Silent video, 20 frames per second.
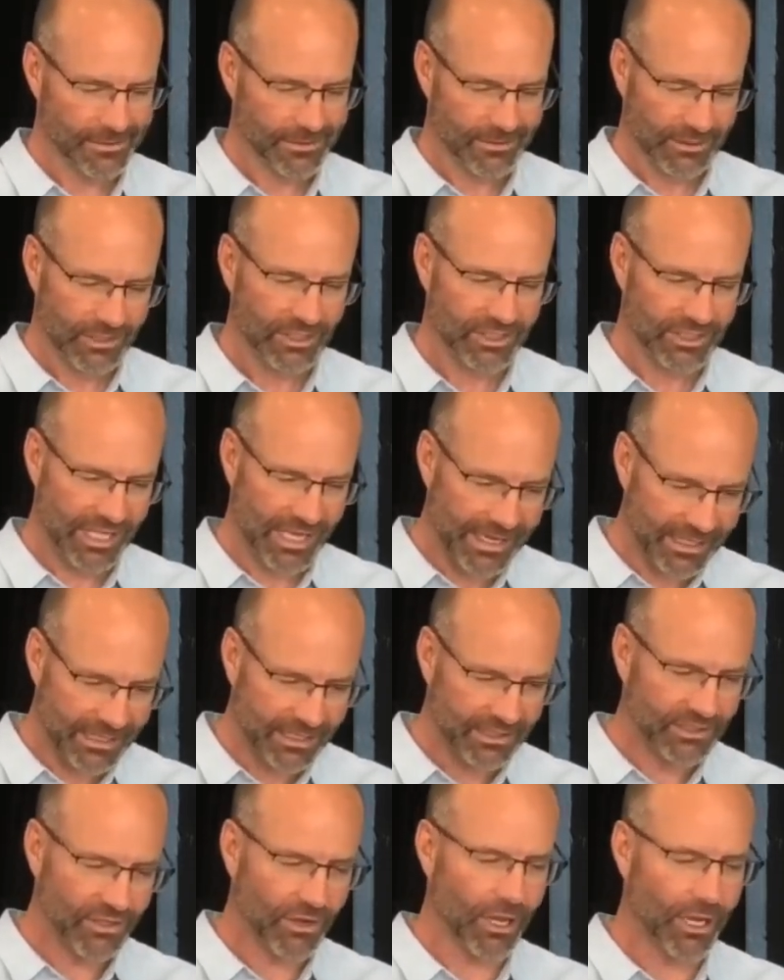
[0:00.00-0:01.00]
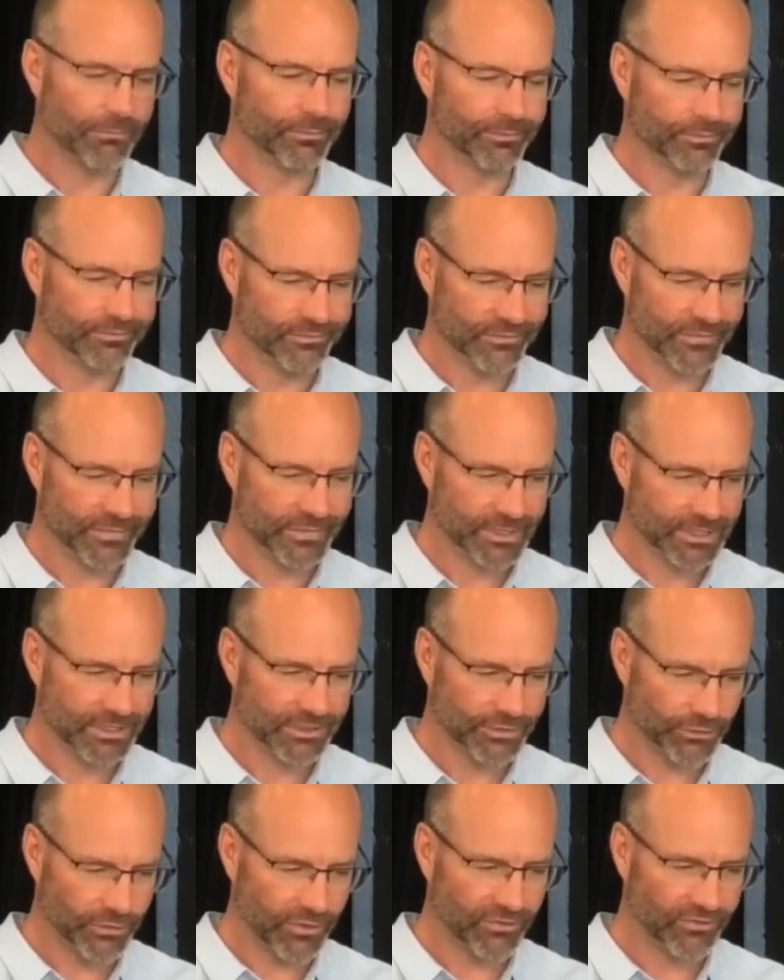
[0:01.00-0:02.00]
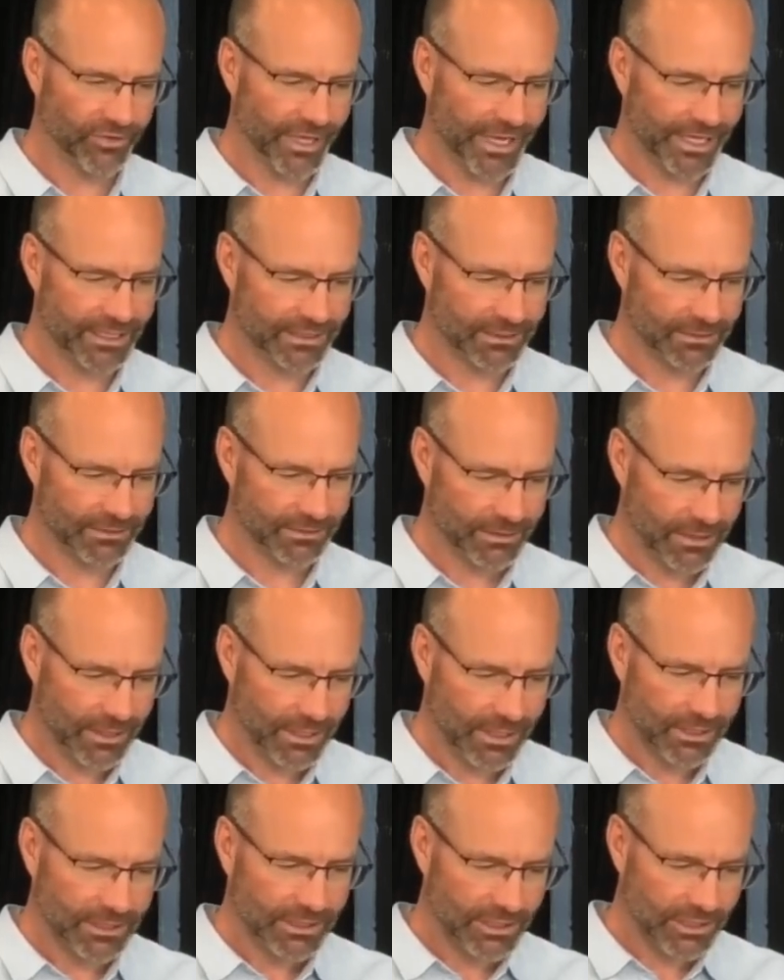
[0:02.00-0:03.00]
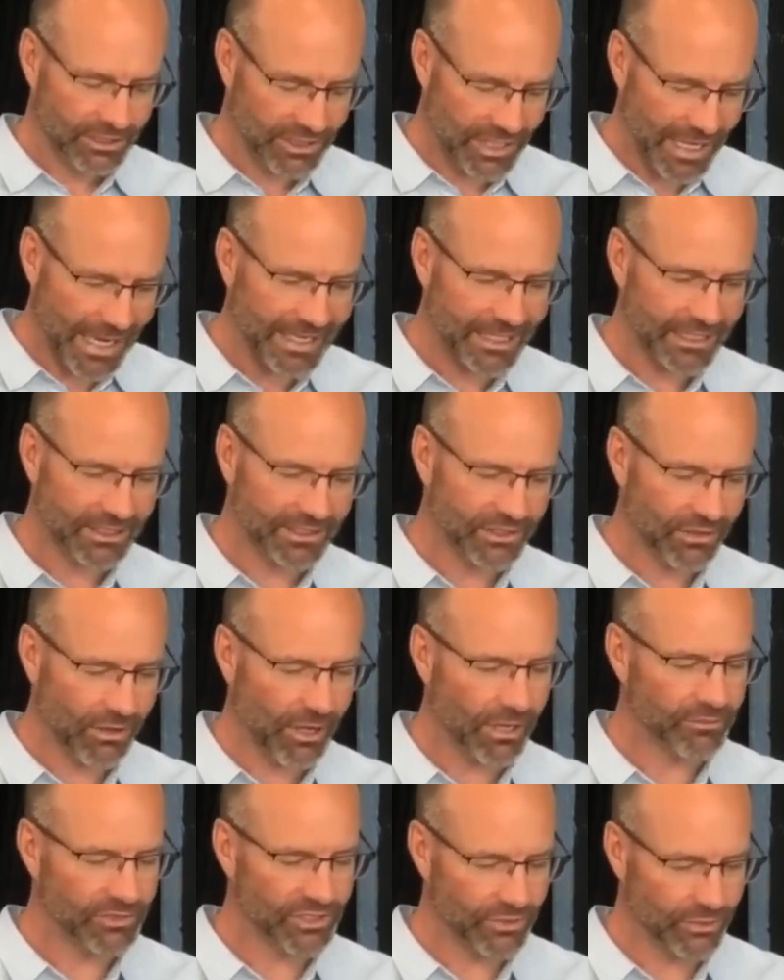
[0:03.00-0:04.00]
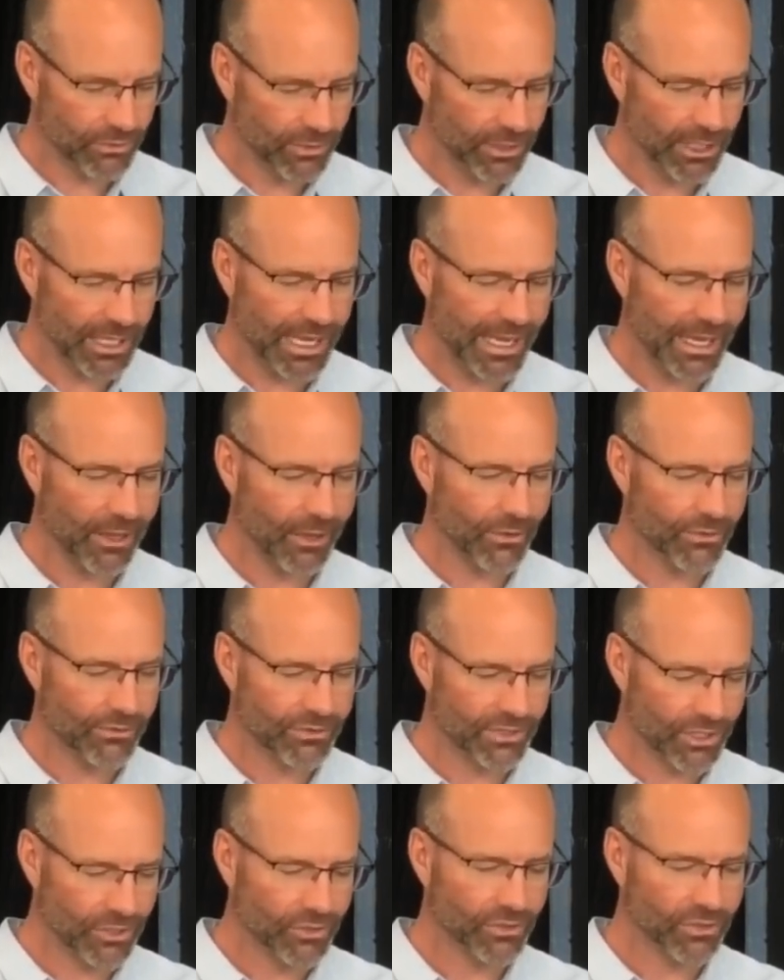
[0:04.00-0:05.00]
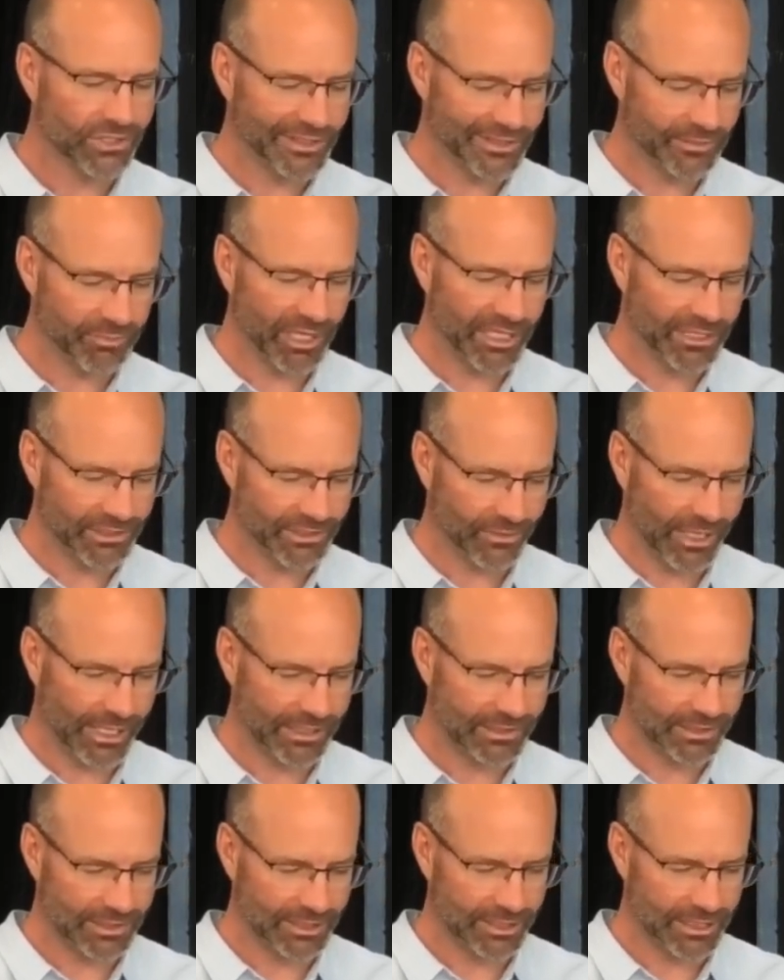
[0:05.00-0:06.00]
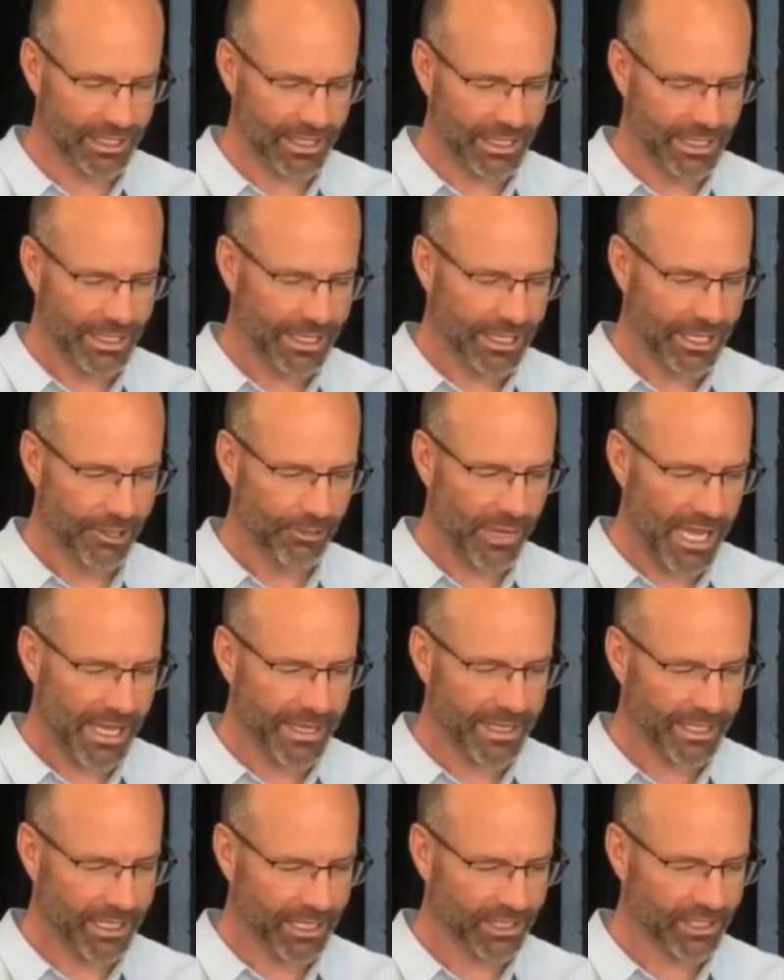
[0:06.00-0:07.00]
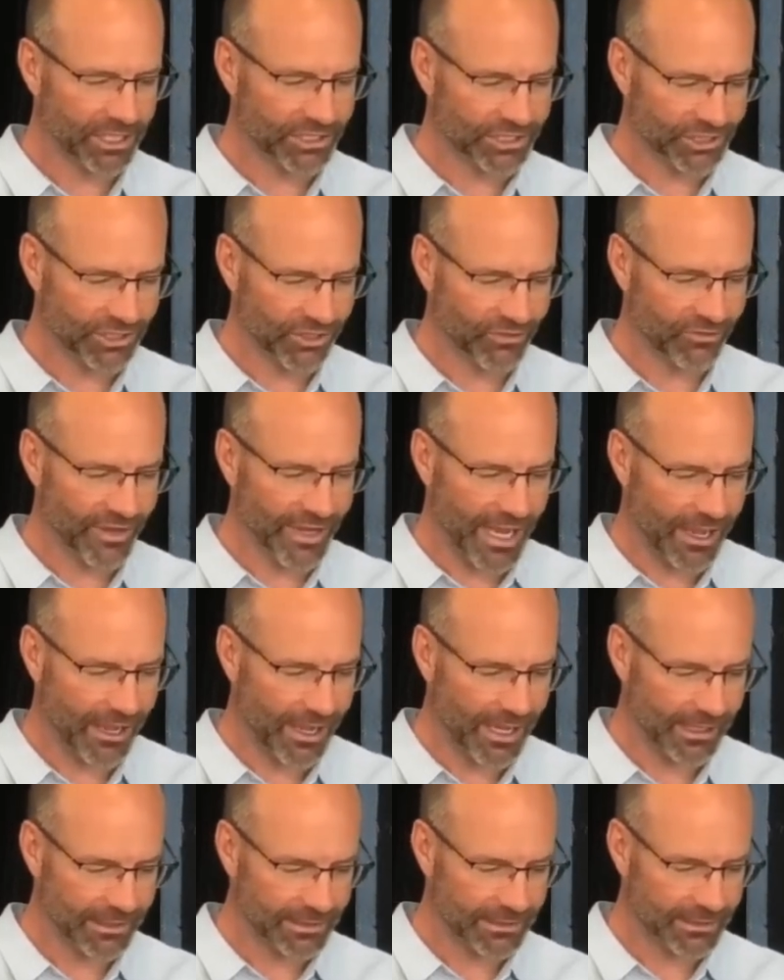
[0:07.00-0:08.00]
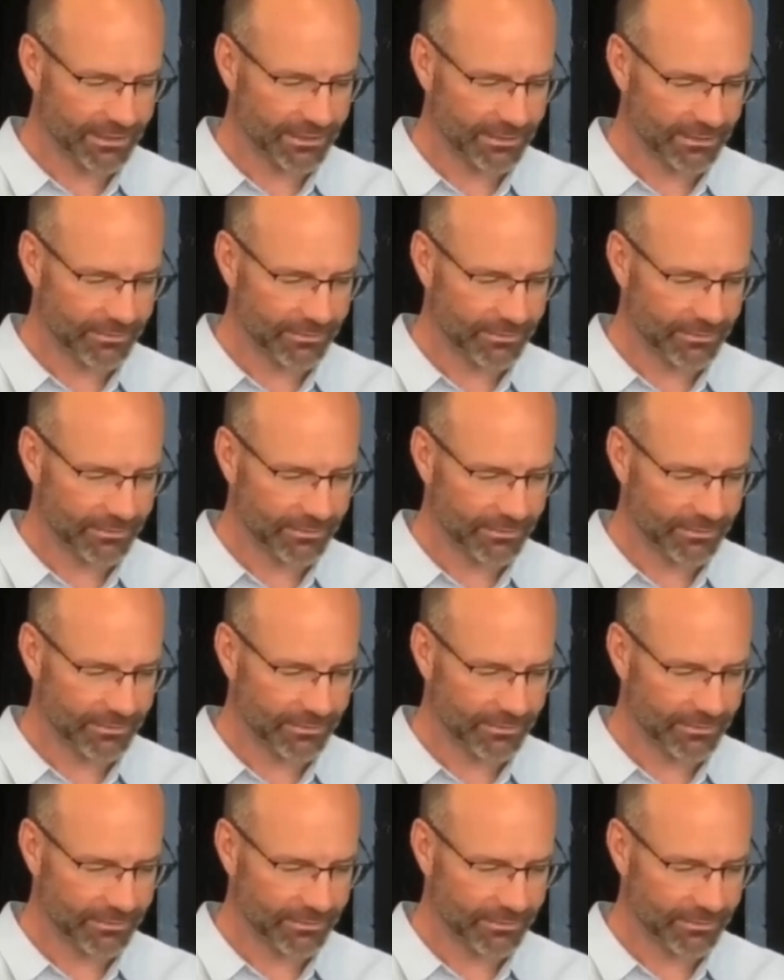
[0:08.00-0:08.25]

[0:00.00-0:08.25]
to take the time to reflect, to take the time to allow you to speak to us about the condition of our hearts.